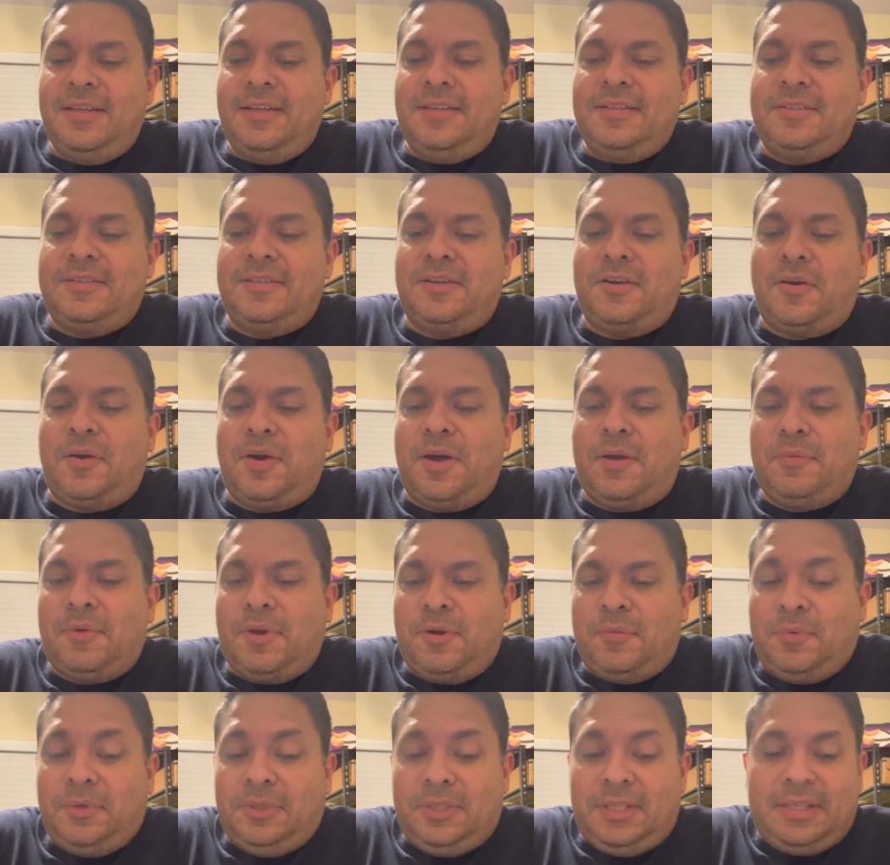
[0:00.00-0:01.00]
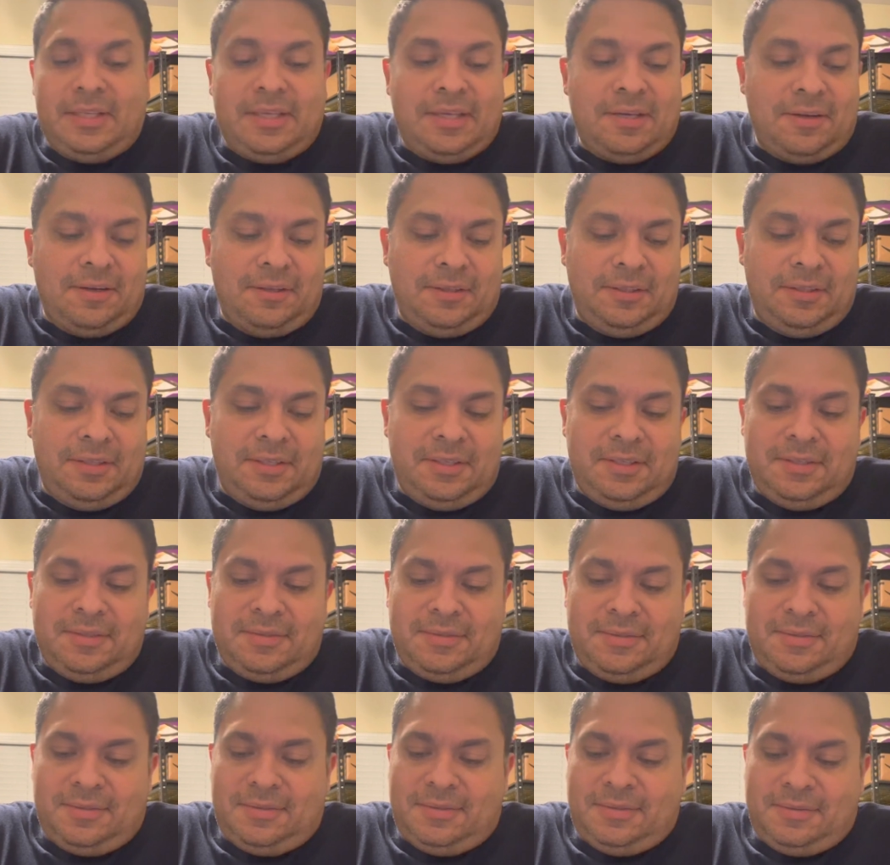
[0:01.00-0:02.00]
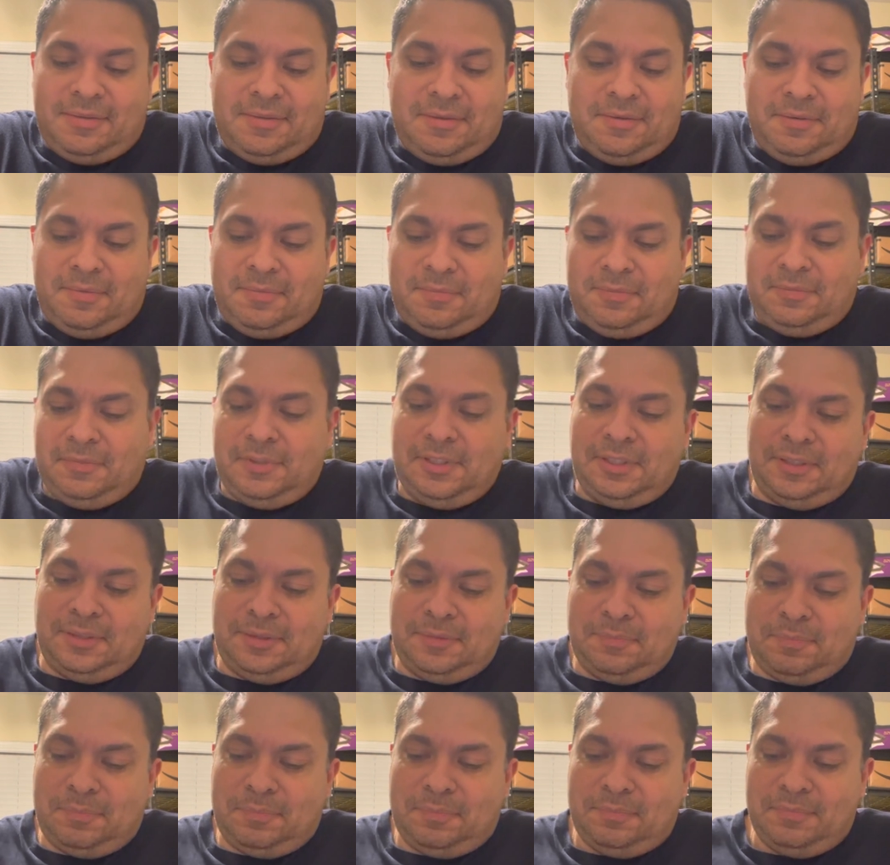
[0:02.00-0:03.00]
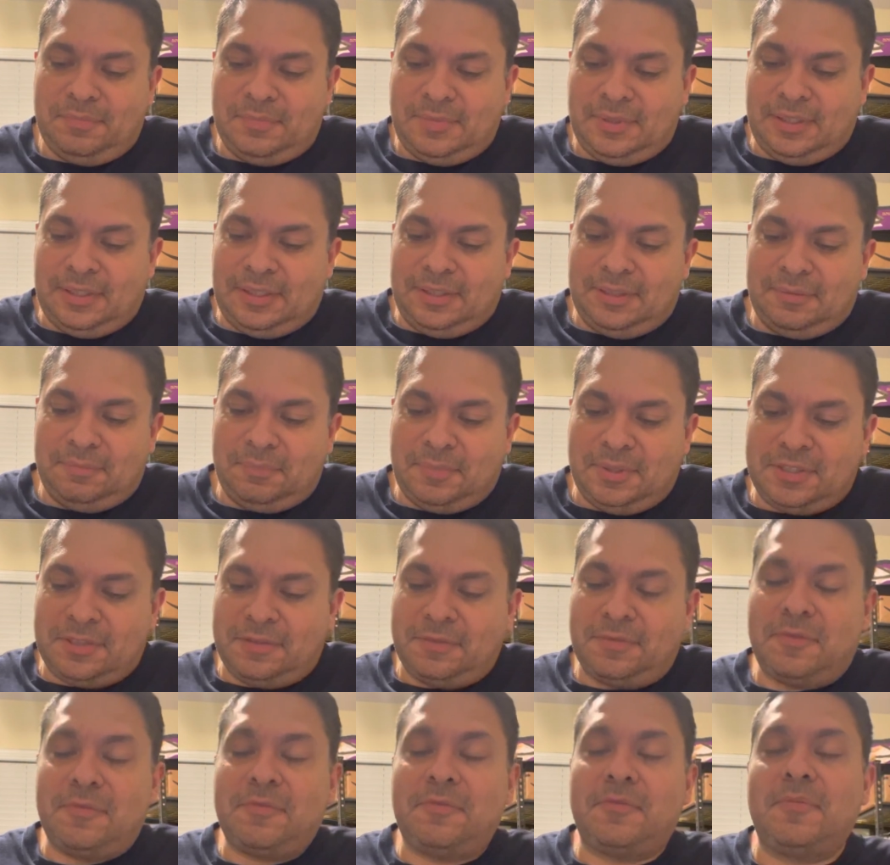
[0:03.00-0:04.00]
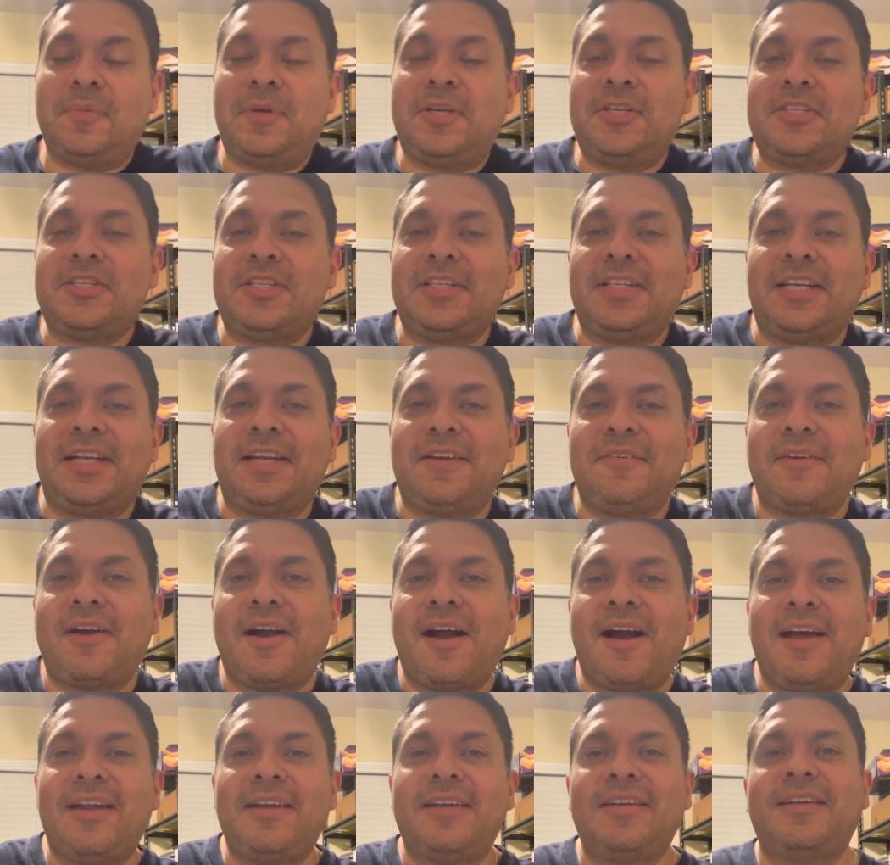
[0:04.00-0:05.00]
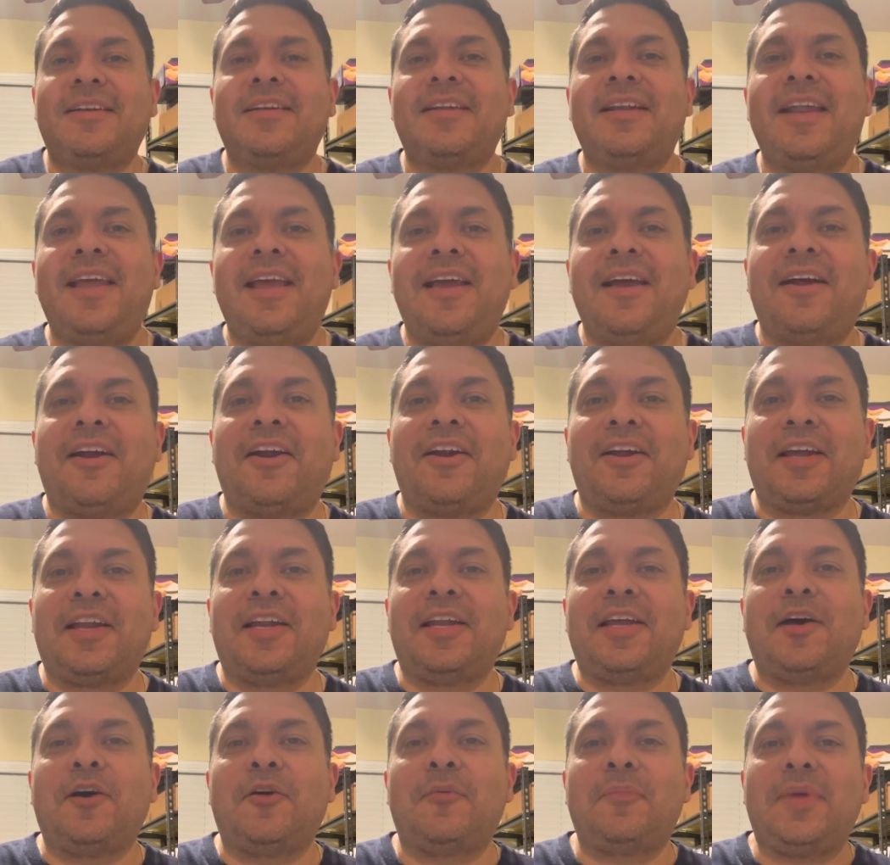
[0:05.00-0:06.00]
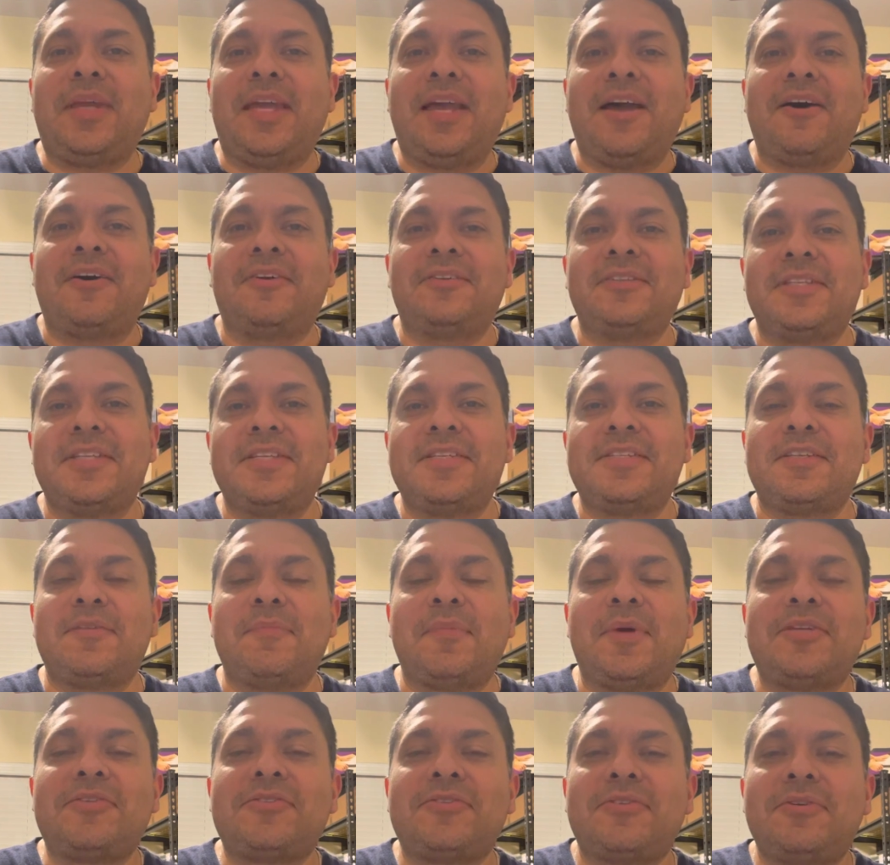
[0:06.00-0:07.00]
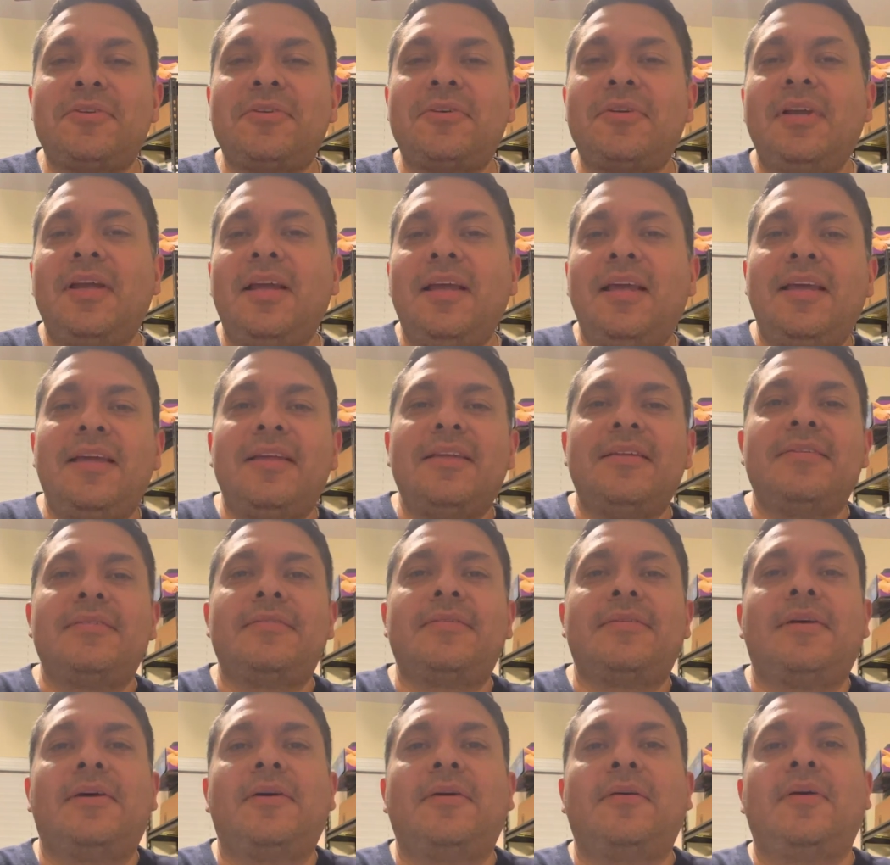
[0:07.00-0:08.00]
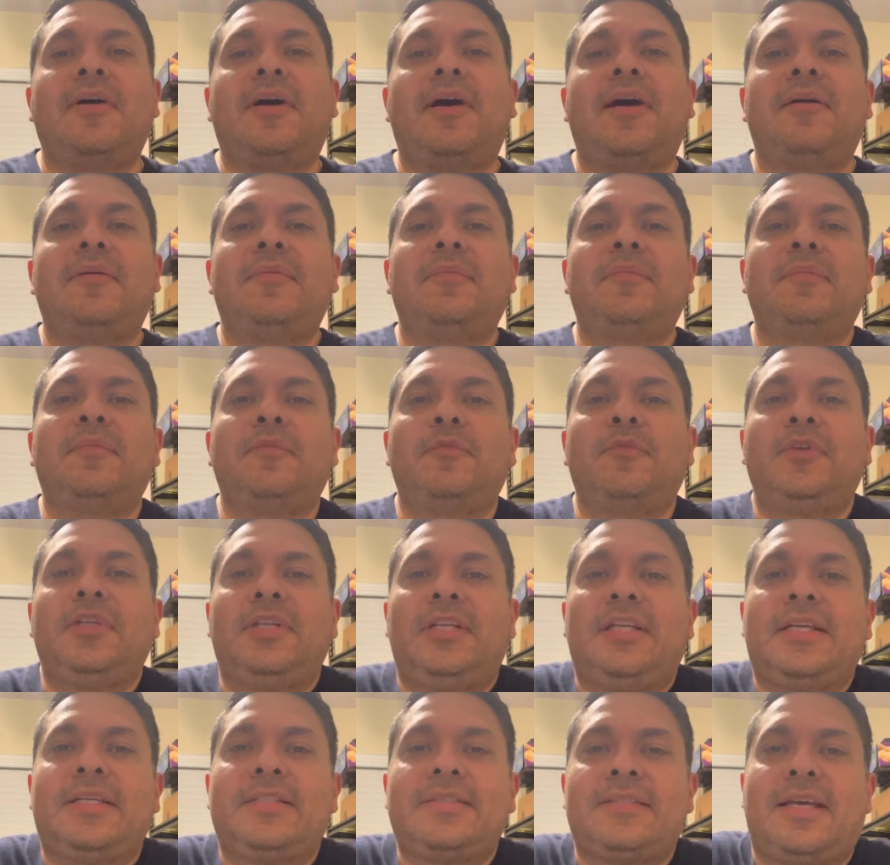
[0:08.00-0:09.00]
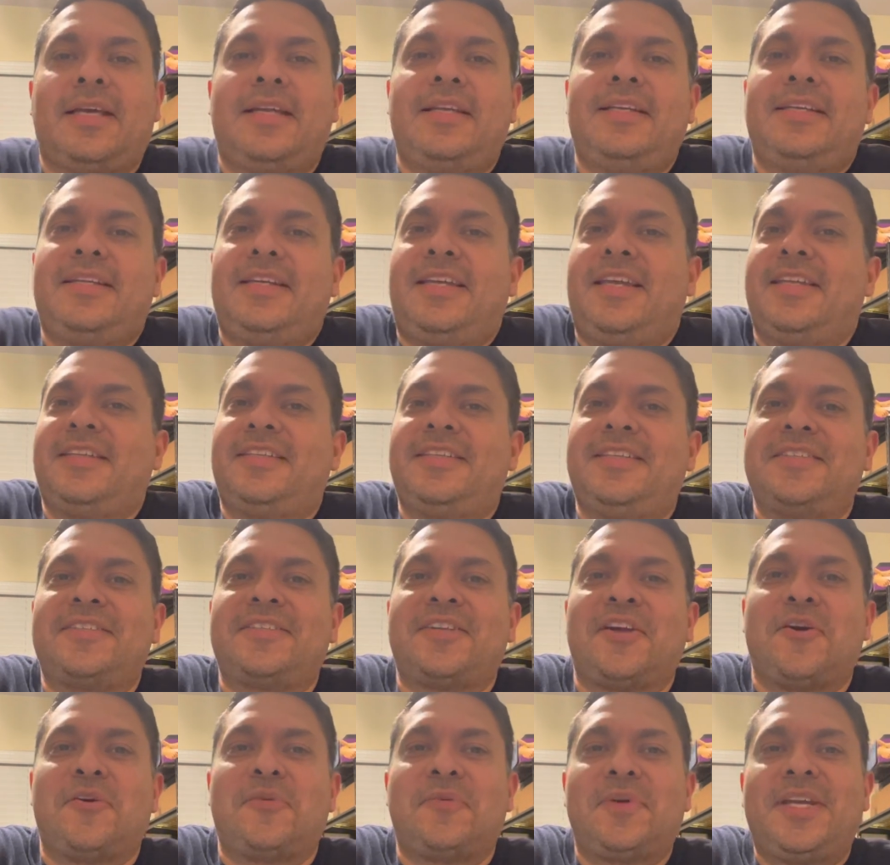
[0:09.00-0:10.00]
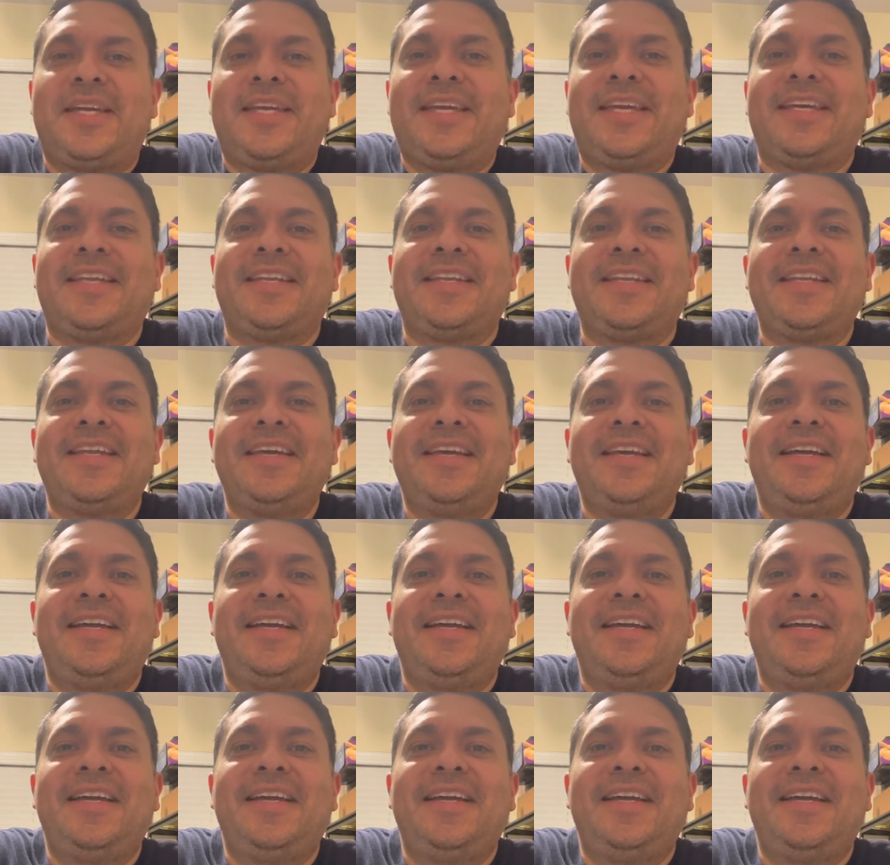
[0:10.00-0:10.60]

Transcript: So I really think all these little bits of information that I've gotten are going to help me out this semester. So I'm really excited to get this going, and